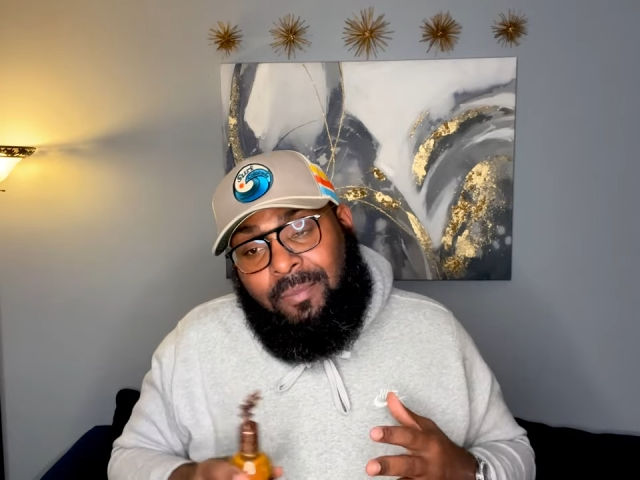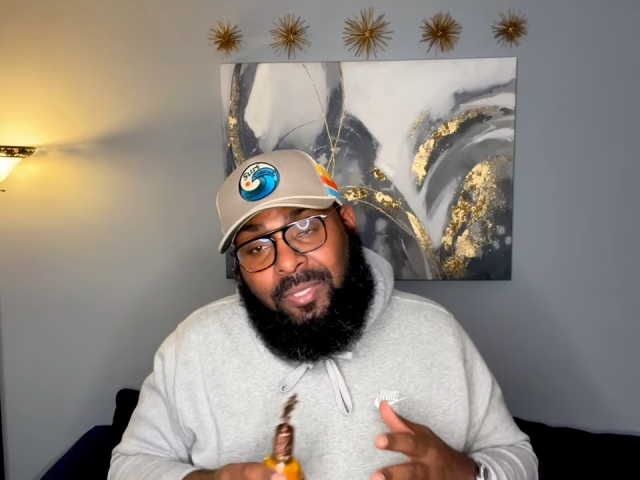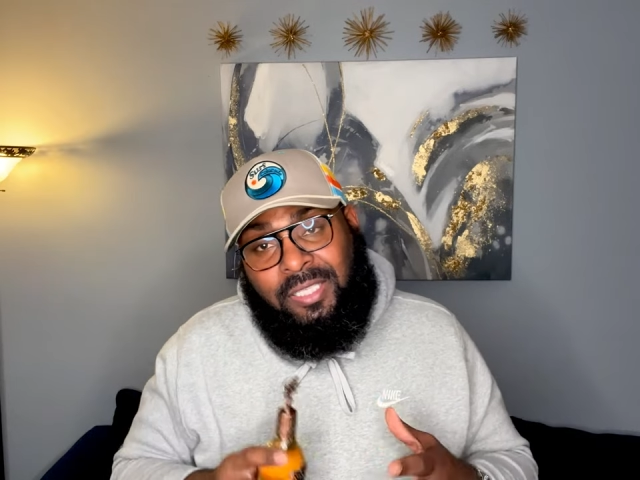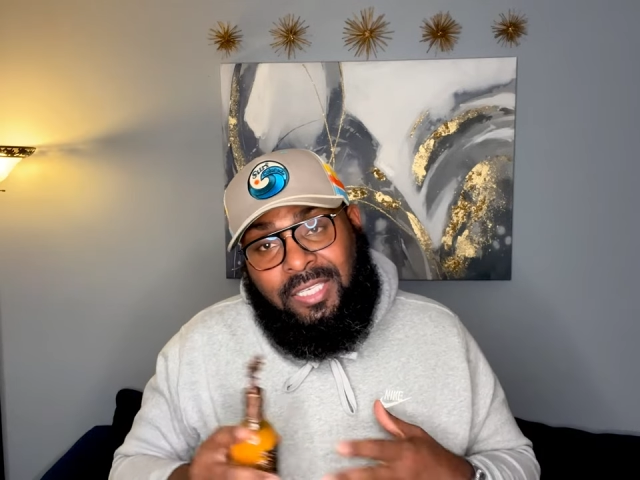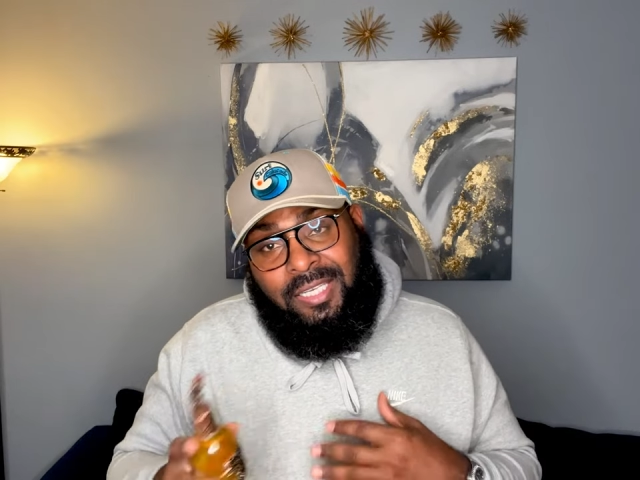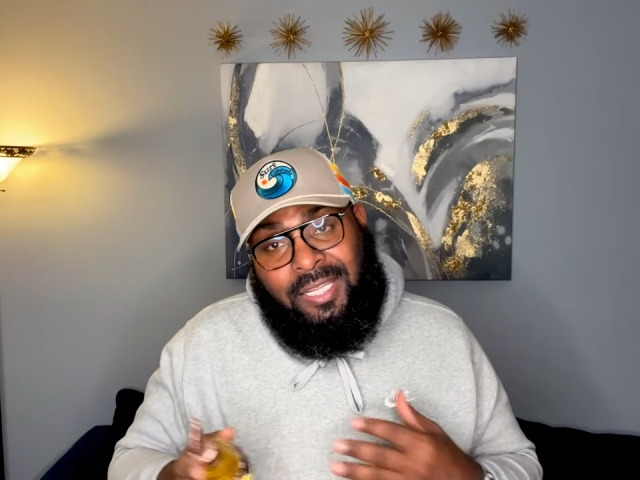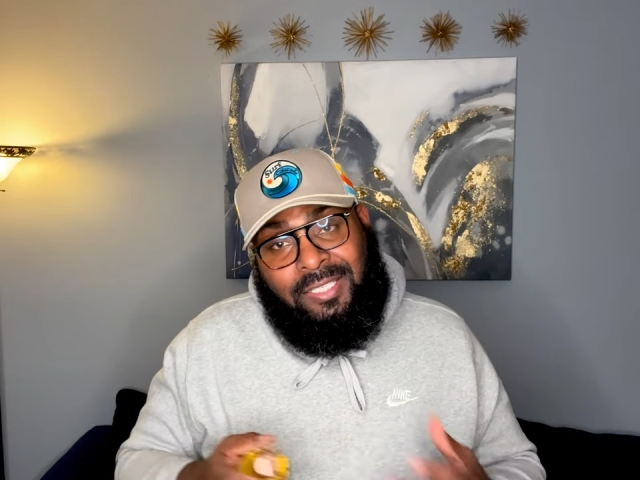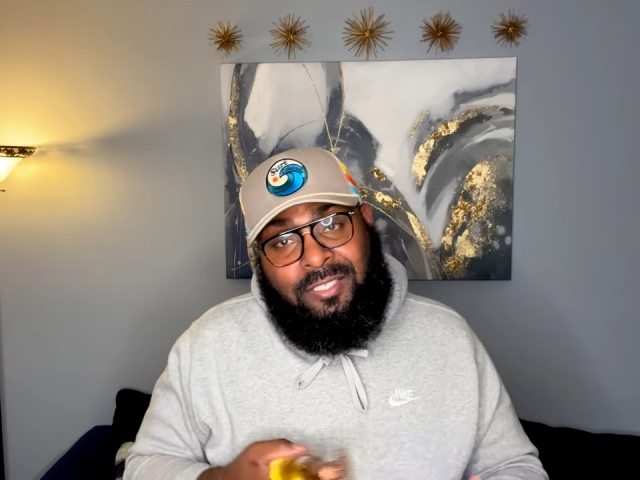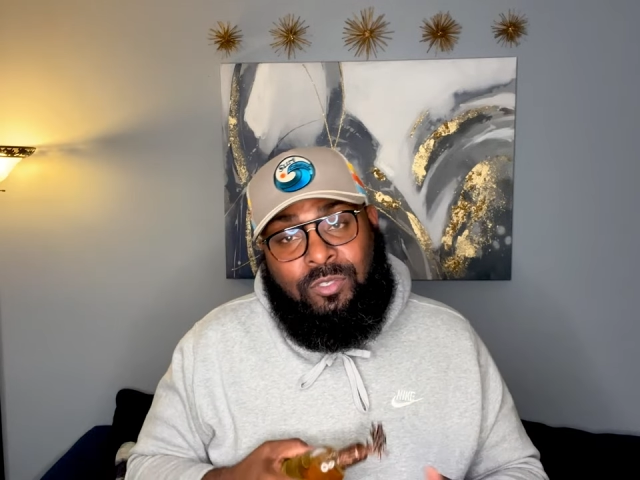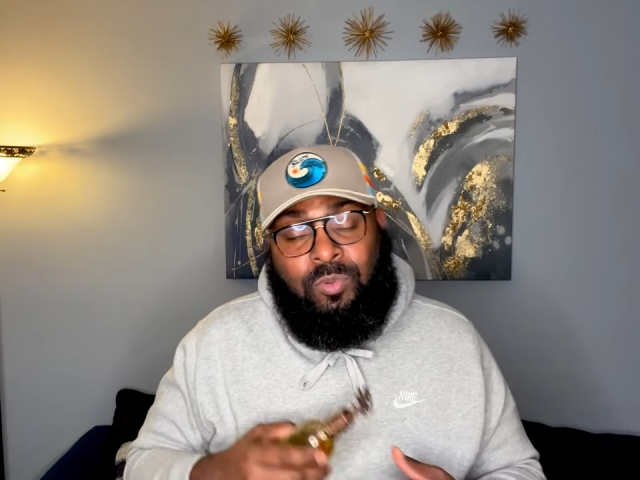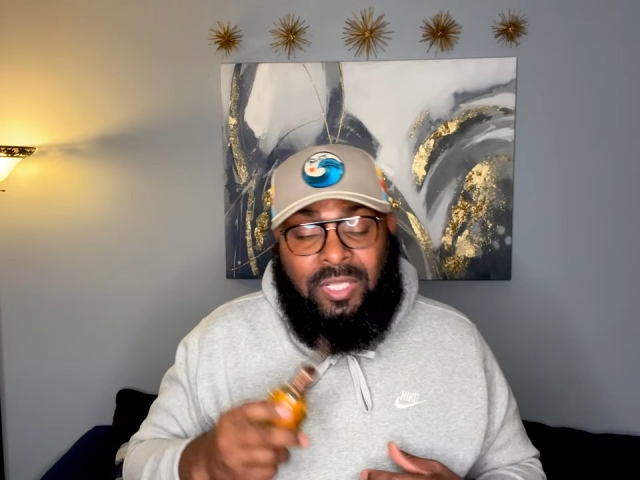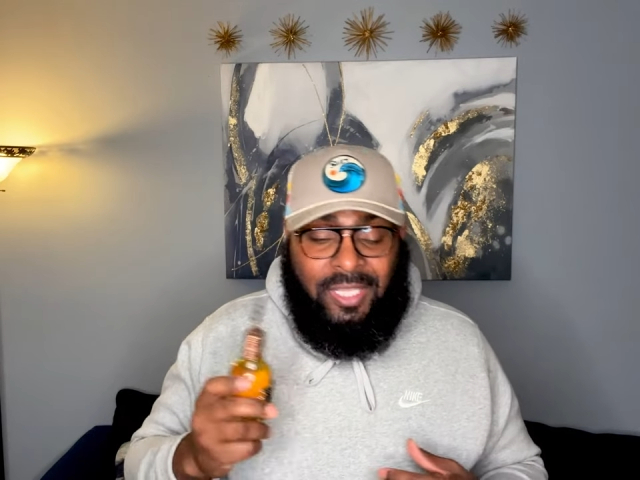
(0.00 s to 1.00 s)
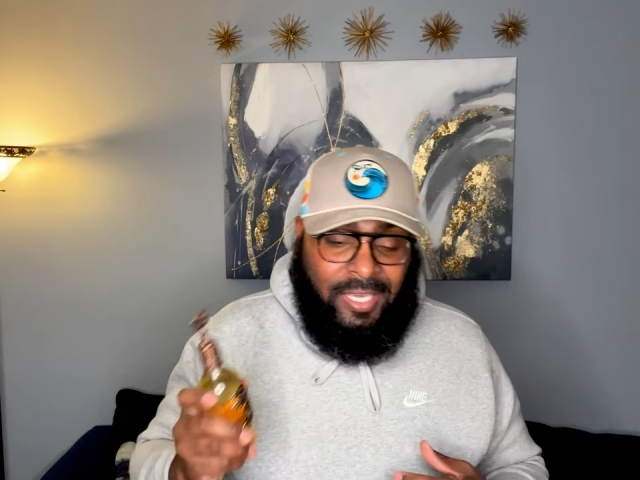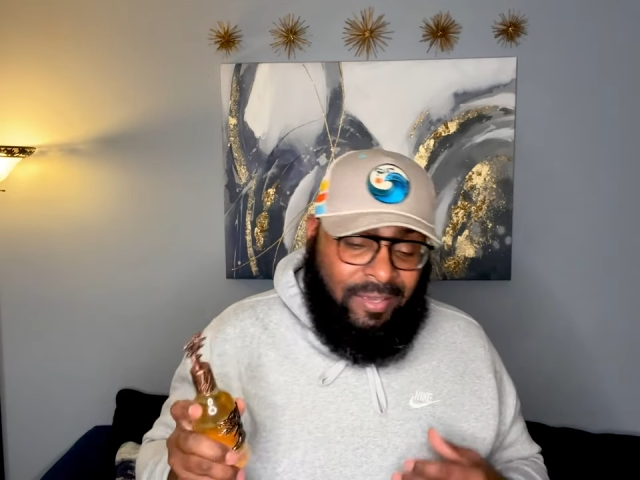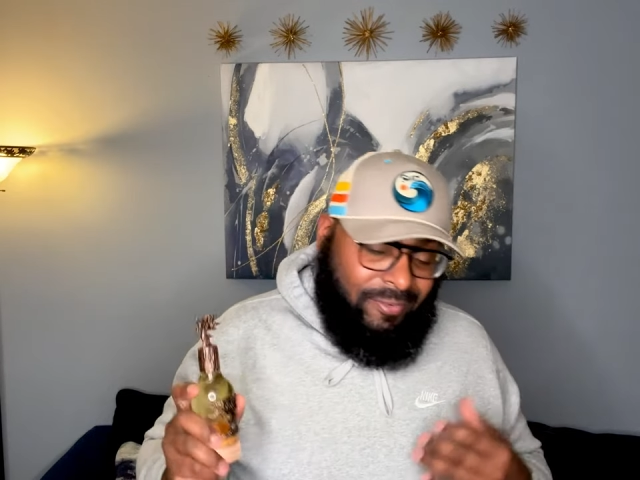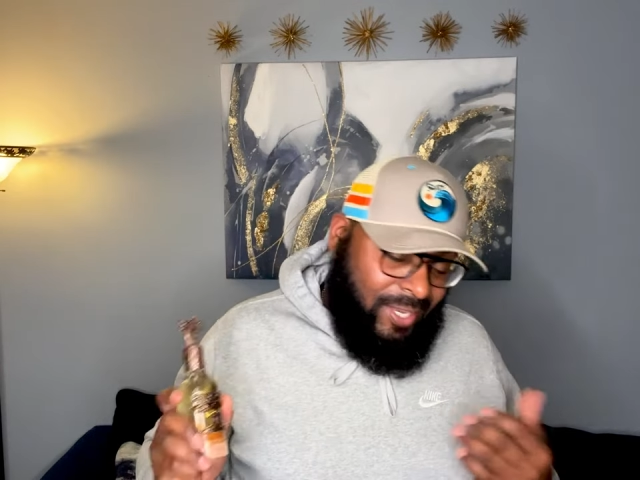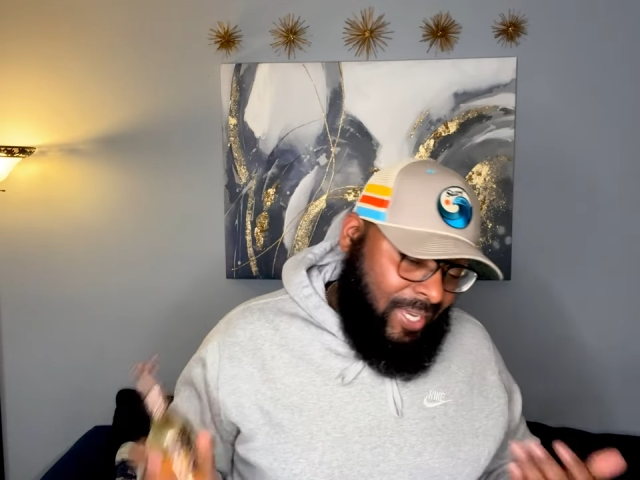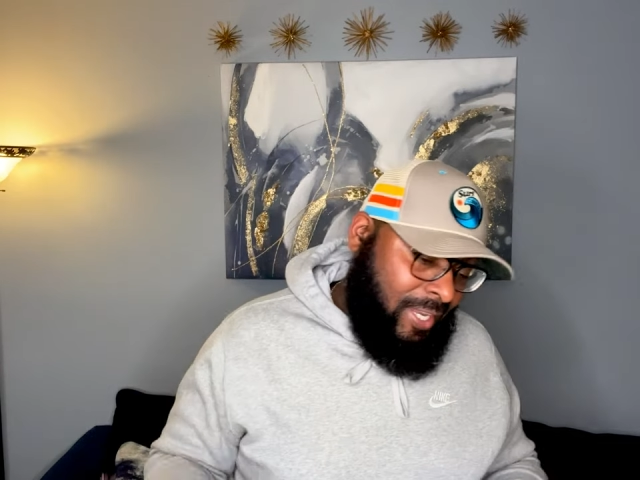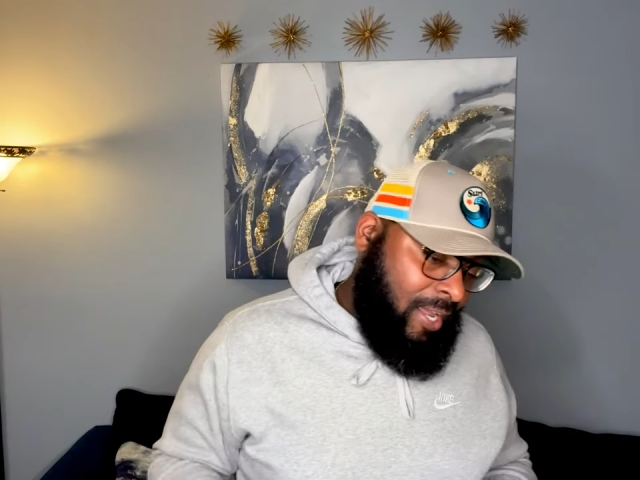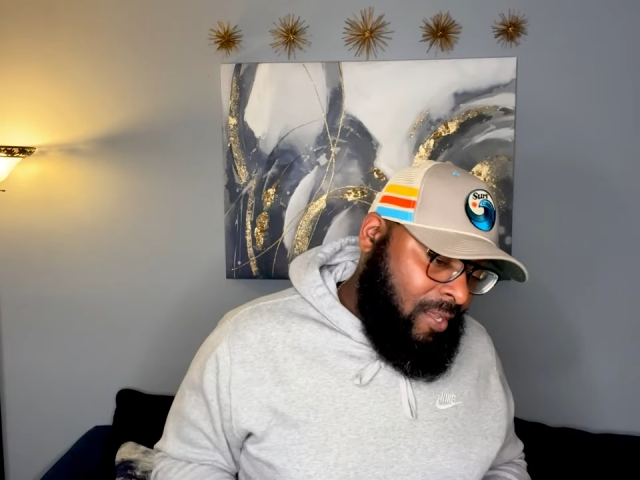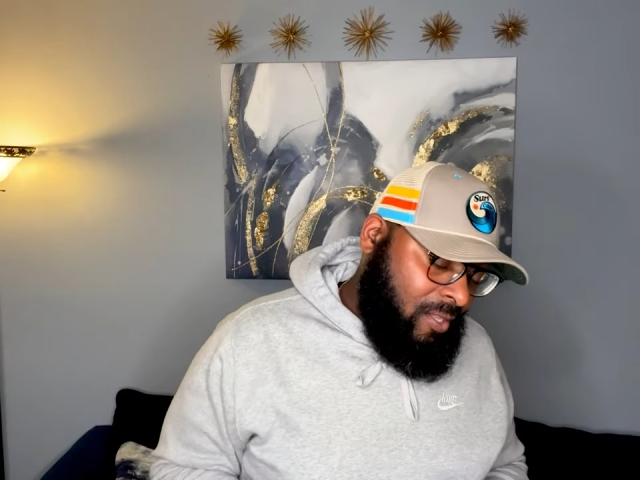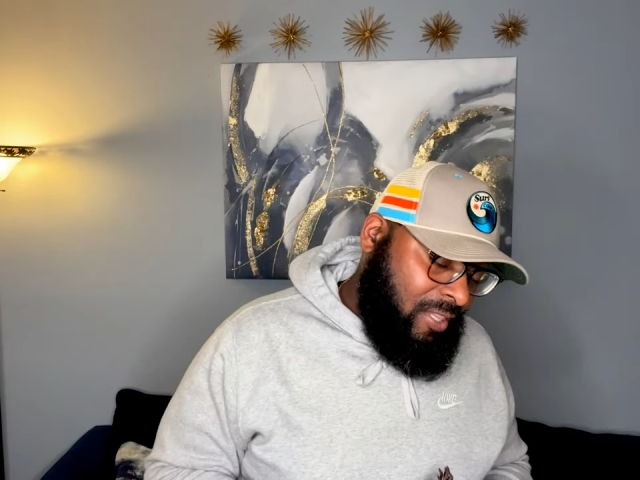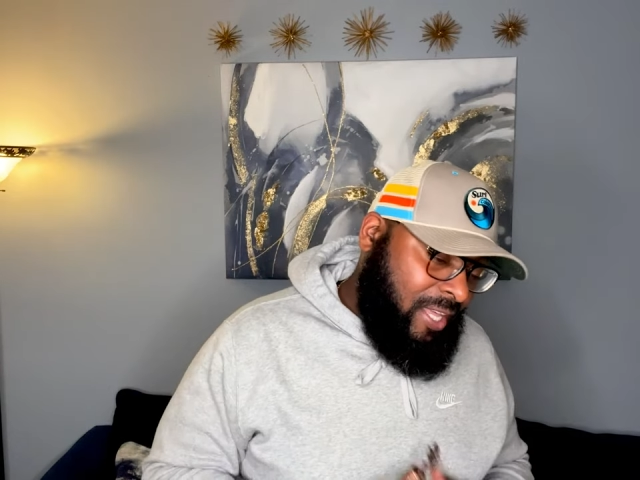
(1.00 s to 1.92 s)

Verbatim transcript: I believe that this will last eight hours,